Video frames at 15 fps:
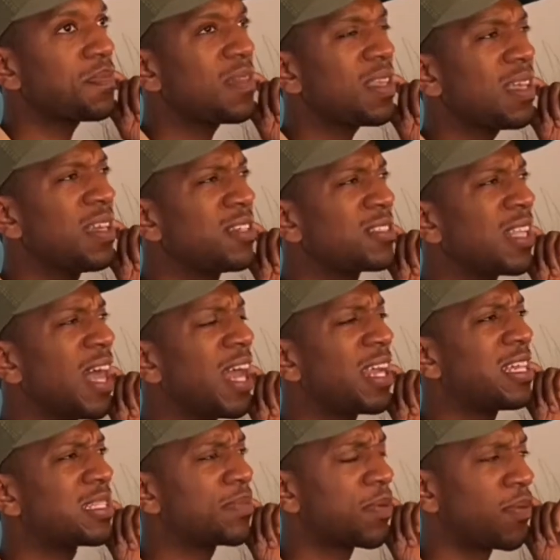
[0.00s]
There's a lot of
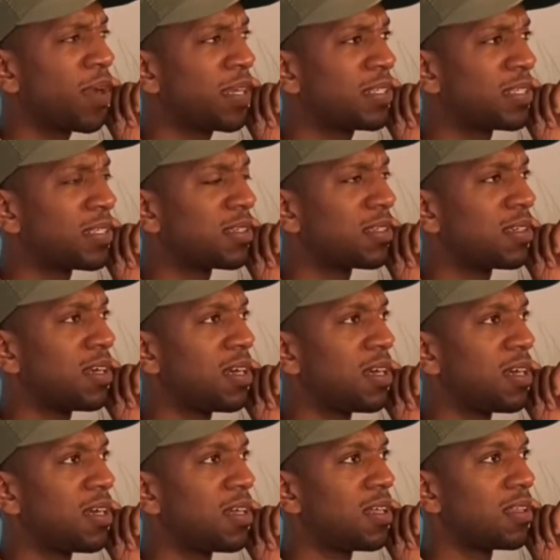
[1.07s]
inspiration
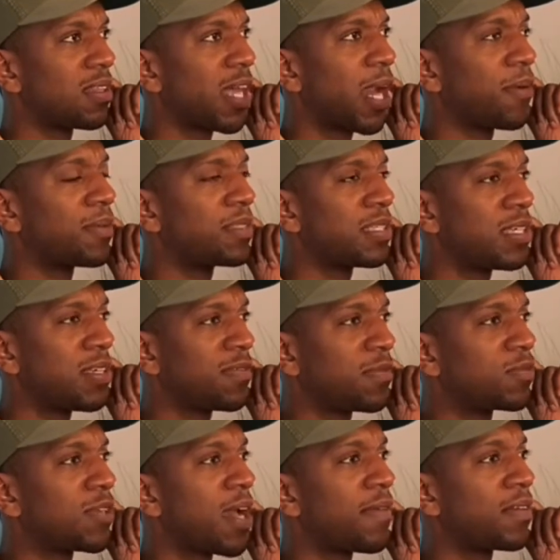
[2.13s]
that I received from
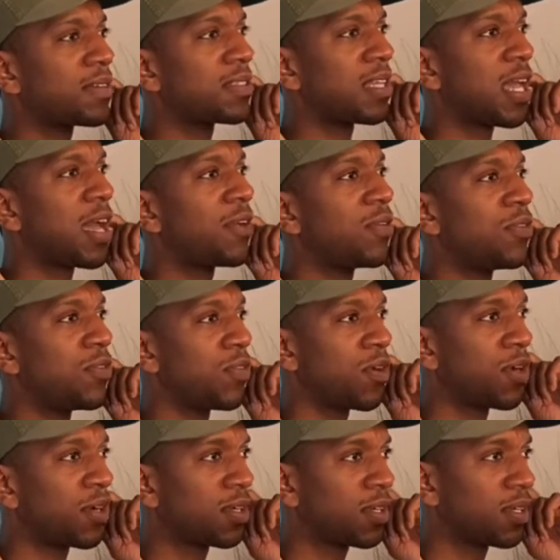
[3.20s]
traveling to like New York,